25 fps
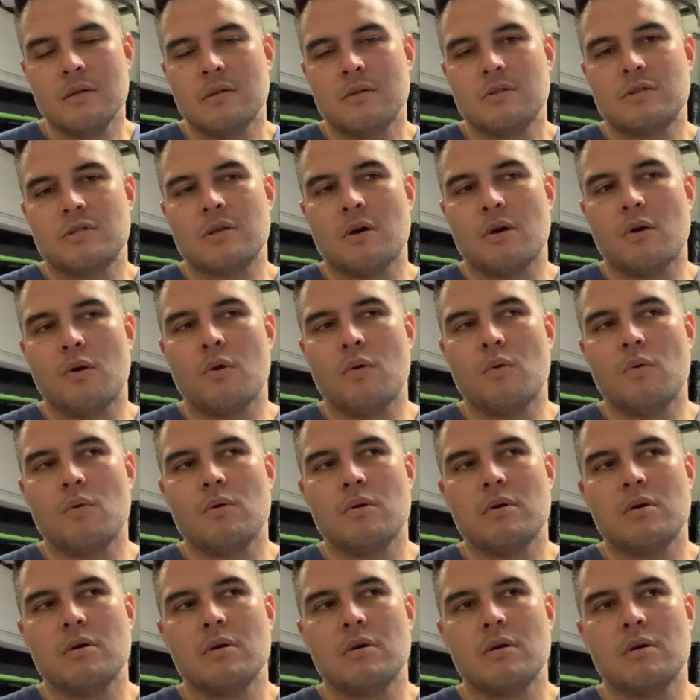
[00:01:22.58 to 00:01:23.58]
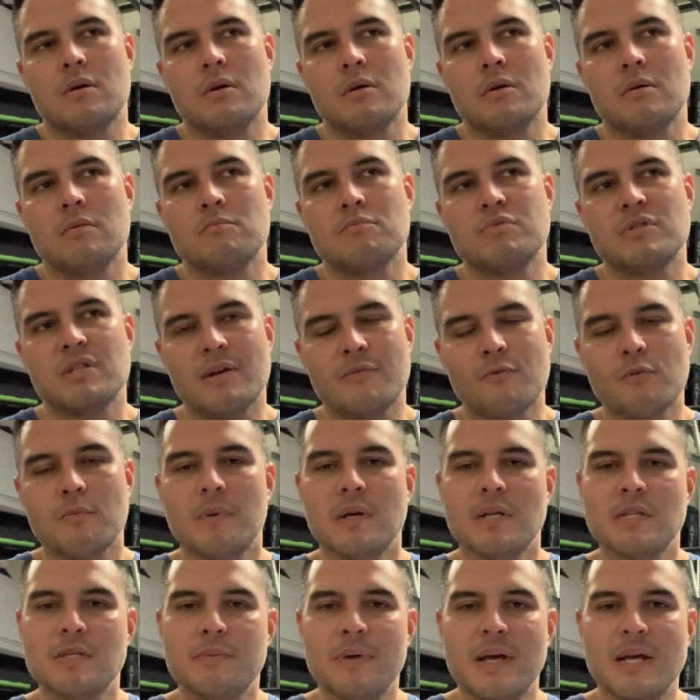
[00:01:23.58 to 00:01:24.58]
So several
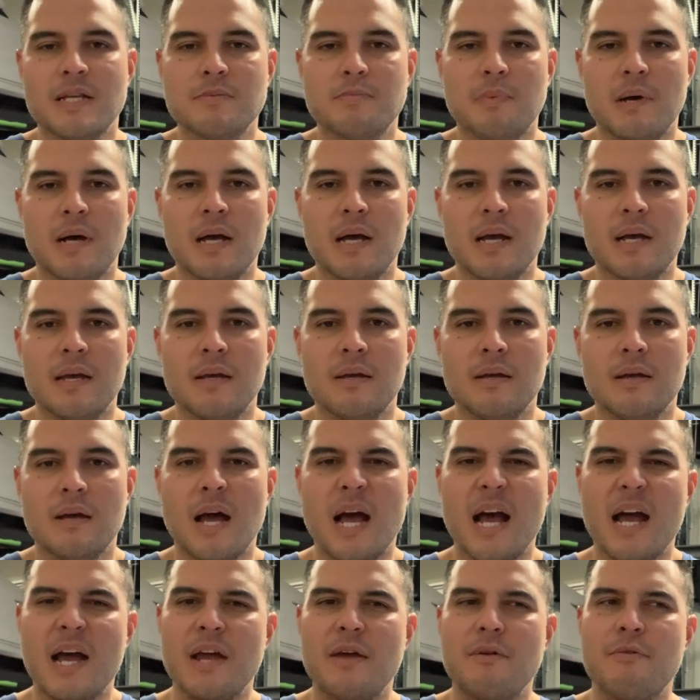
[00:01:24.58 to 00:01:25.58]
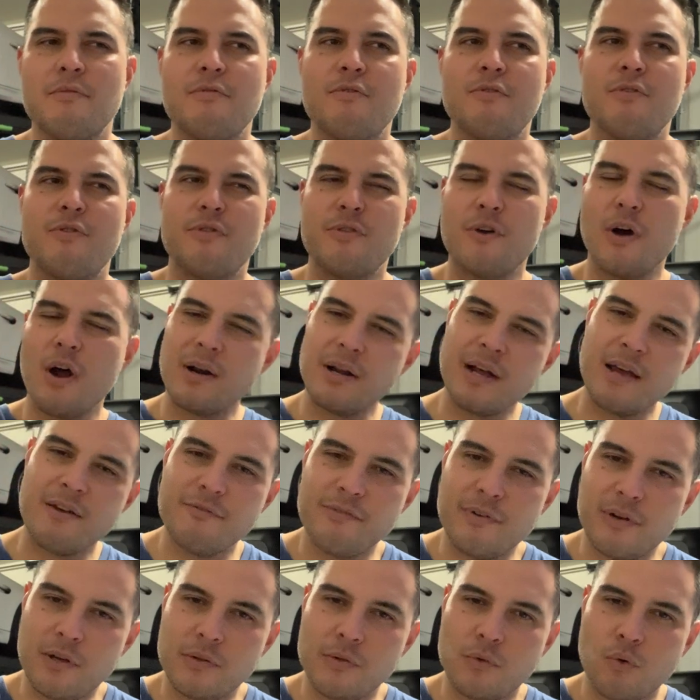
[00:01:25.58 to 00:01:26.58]
months passed by. I thought I
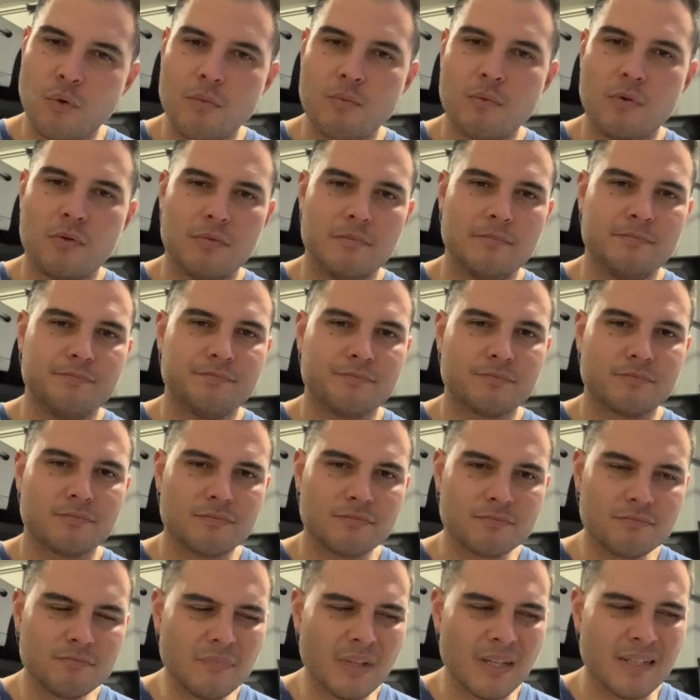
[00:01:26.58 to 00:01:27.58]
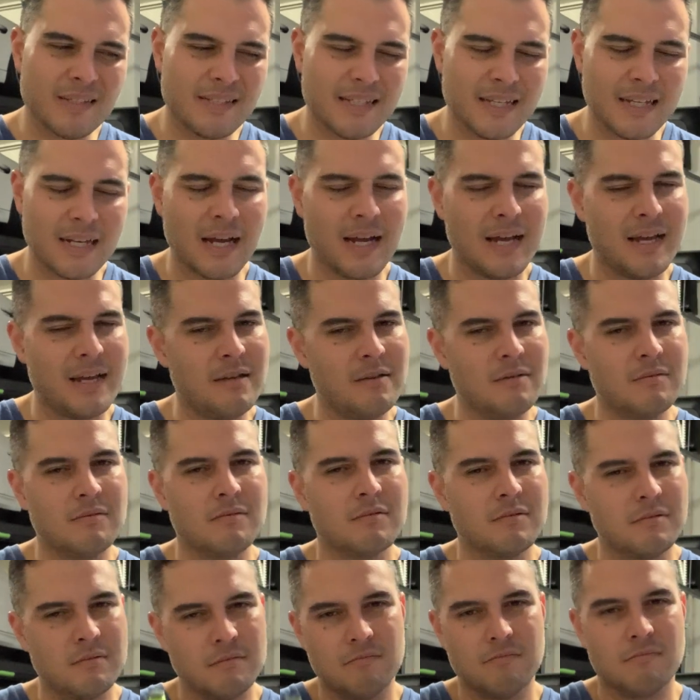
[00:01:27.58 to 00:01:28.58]
felt normal. Did I?
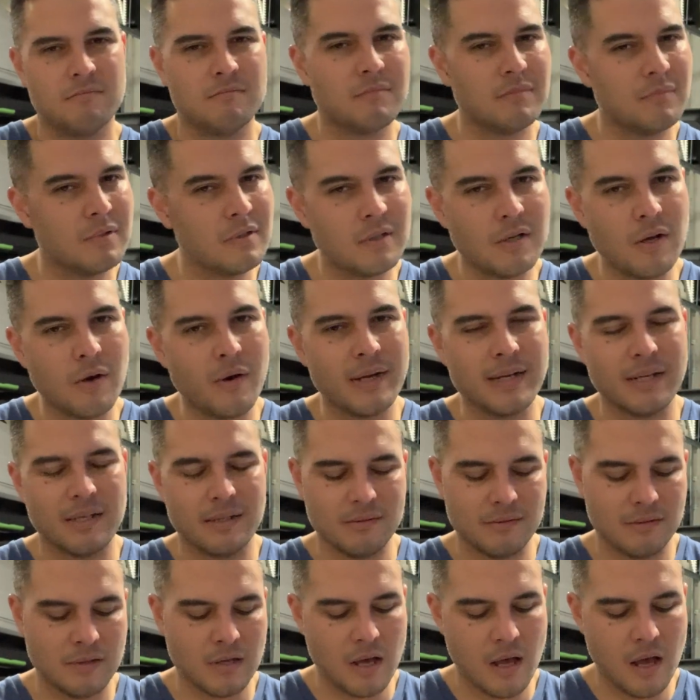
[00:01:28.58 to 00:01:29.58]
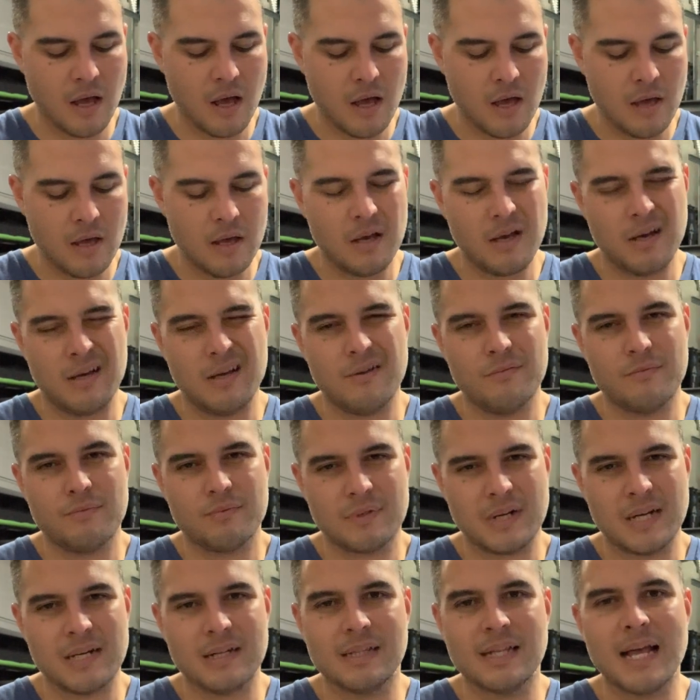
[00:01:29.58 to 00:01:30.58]
No, I didn't. Uh,
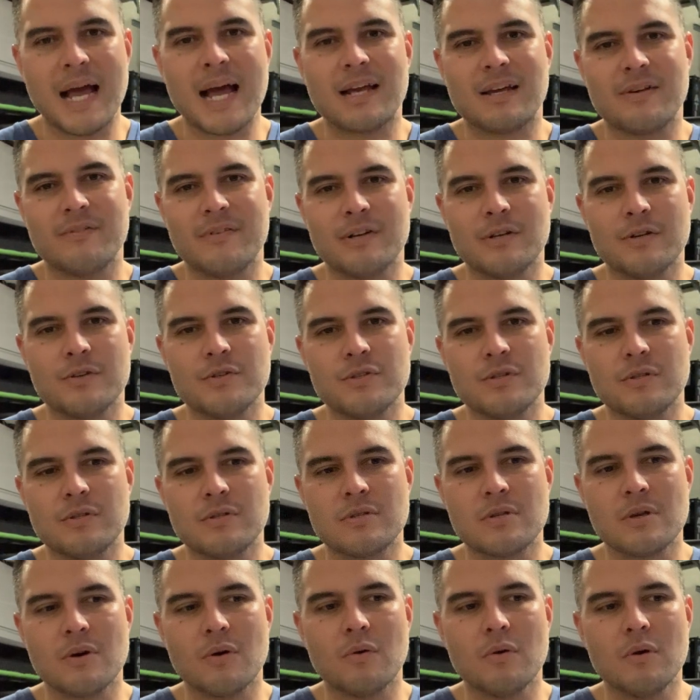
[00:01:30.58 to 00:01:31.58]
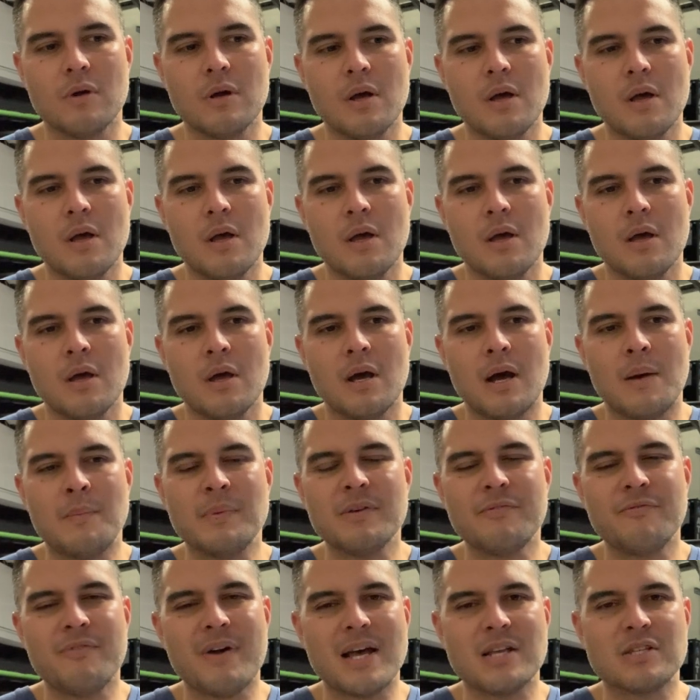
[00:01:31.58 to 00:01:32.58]
kind of lack of energy. So I'm
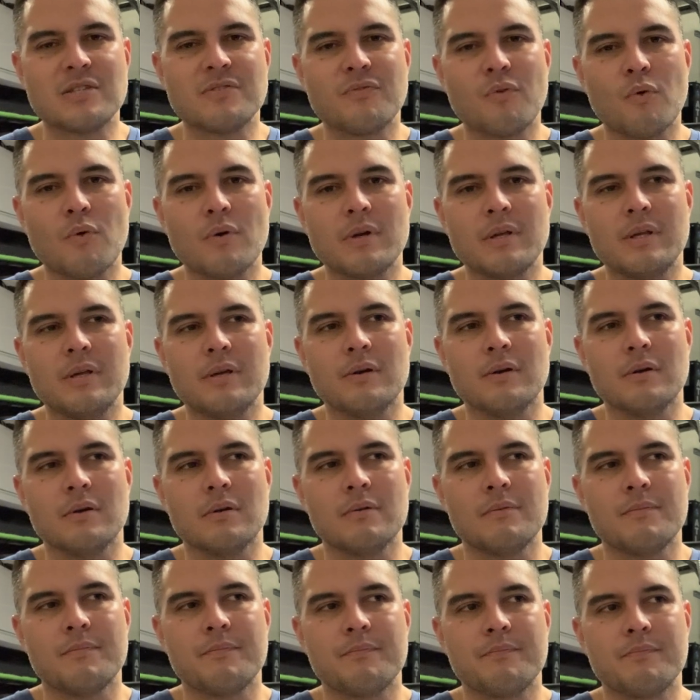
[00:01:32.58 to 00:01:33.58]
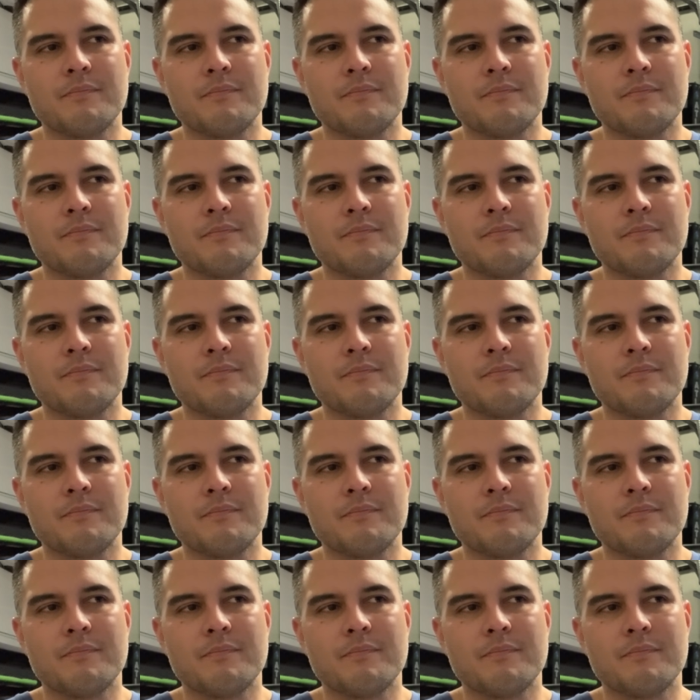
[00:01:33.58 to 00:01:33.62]
going to fast forward here.